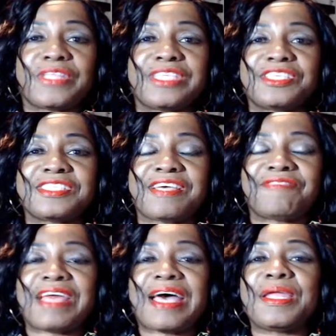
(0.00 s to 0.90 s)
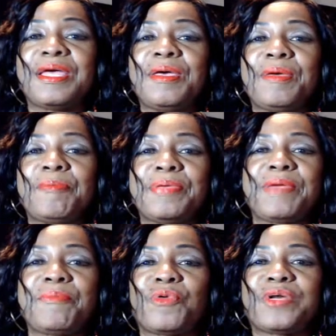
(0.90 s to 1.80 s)
They just have not
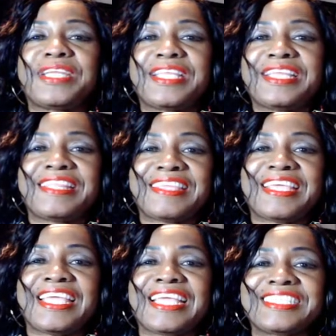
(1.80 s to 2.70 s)
pinpointed anything